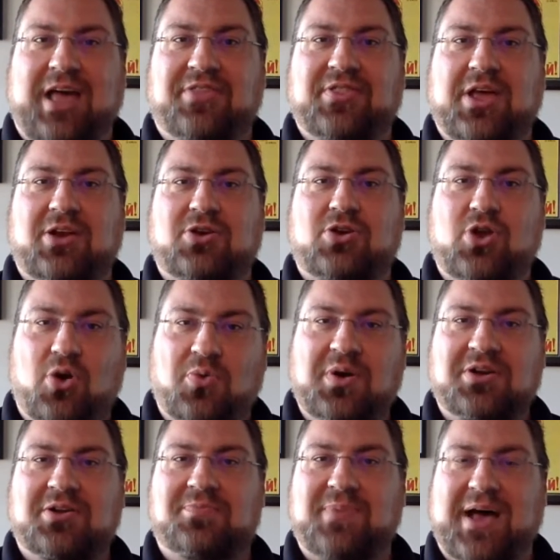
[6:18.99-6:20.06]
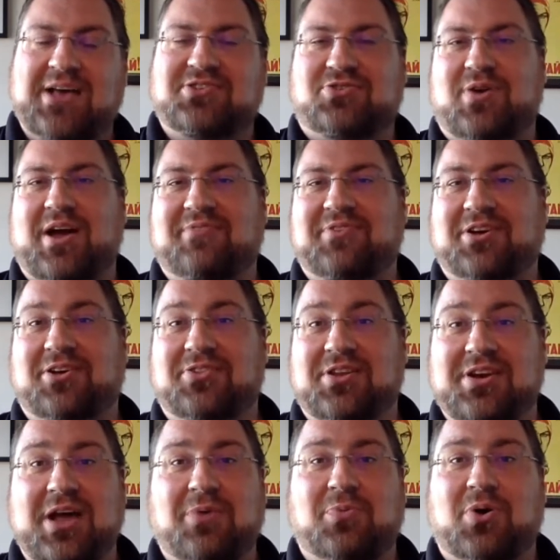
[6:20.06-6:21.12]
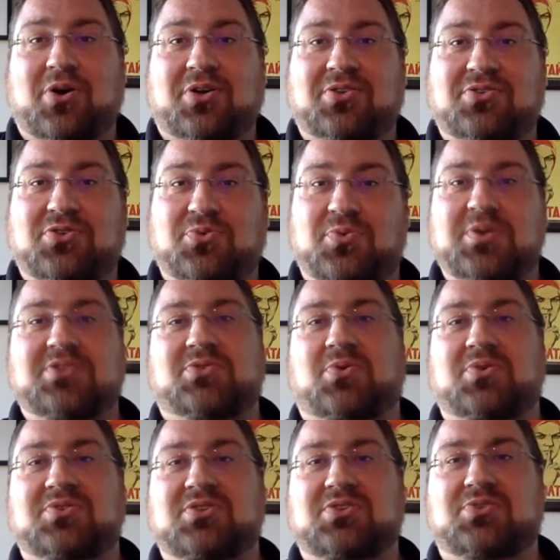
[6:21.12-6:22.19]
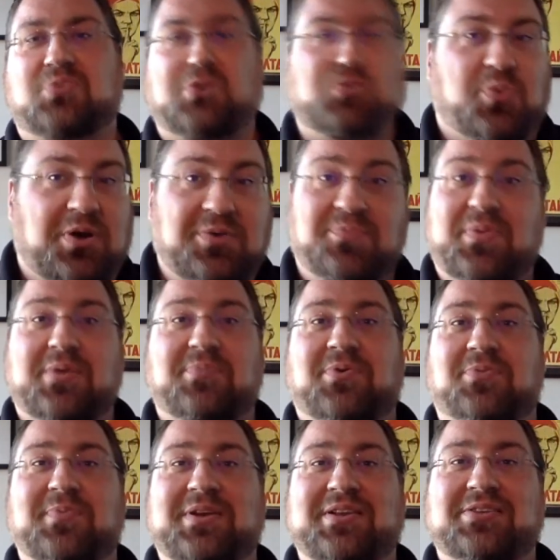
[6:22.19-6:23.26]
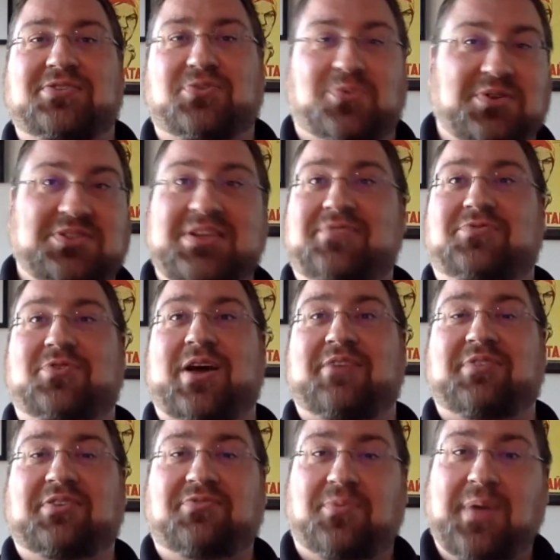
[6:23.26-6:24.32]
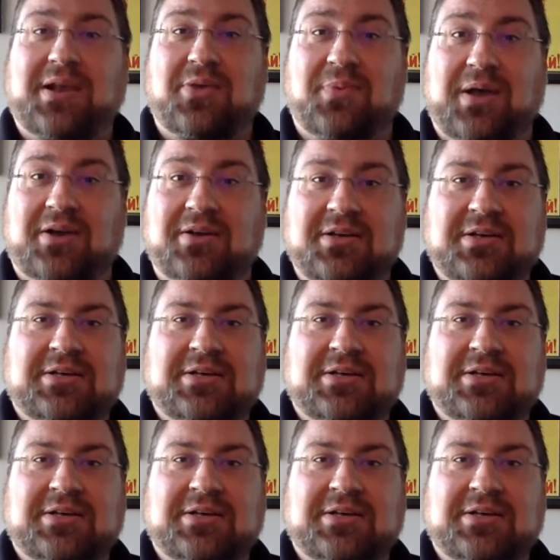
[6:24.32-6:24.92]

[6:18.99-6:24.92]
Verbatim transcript: and that no one could pass traffic on the network to resources which wouldn't be permitted to receive traffic from anyone.